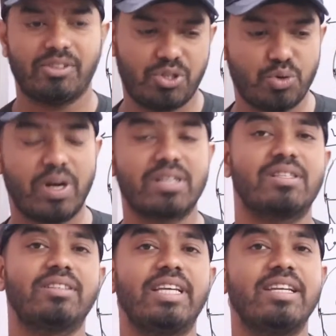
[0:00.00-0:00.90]
towards
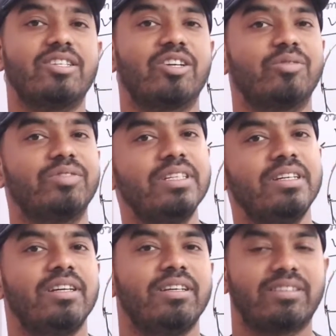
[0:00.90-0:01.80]
the center of a
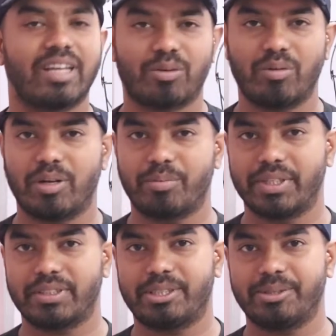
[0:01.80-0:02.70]
circular
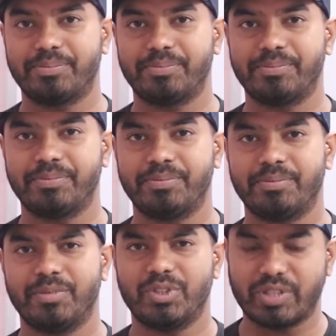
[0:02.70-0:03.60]
path.
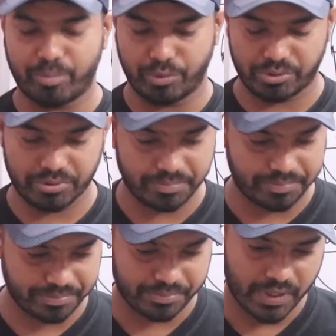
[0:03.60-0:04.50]
Suppose
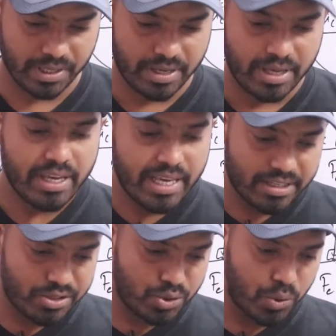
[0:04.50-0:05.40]
a
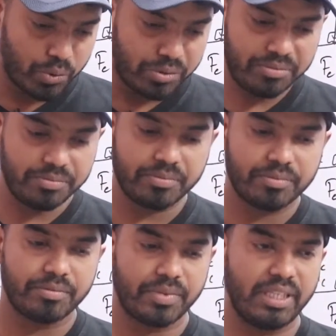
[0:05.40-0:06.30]
stone
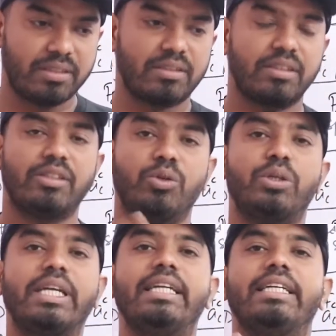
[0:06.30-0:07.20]
is
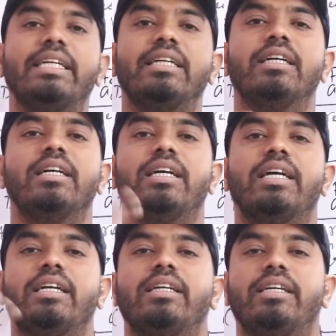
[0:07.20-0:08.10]
rotating
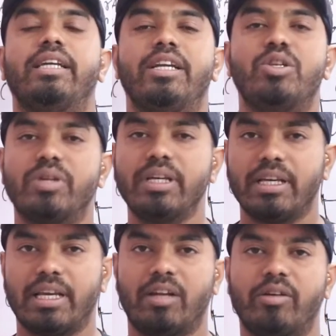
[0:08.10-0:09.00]

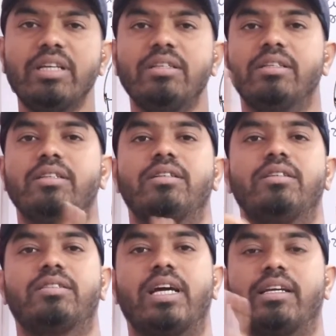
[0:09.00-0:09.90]
along a
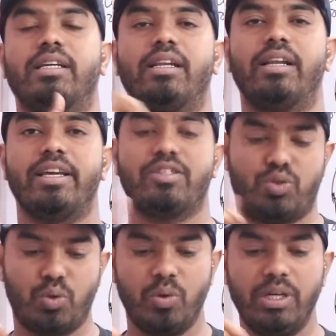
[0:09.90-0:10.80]
circle. A
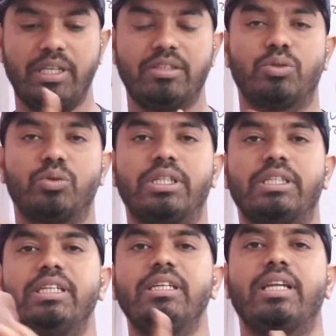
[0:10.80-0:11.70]
stone is
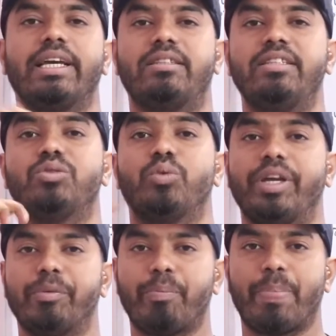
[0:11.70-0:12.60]
rotating like this
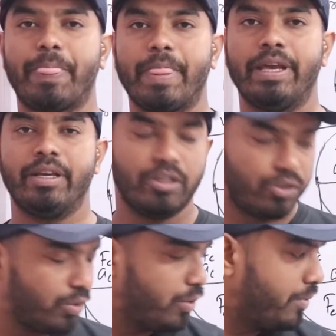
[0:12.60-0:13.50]
way.
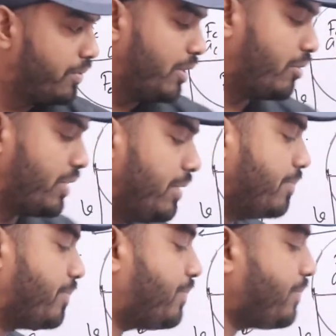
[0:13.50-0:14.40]
So you see,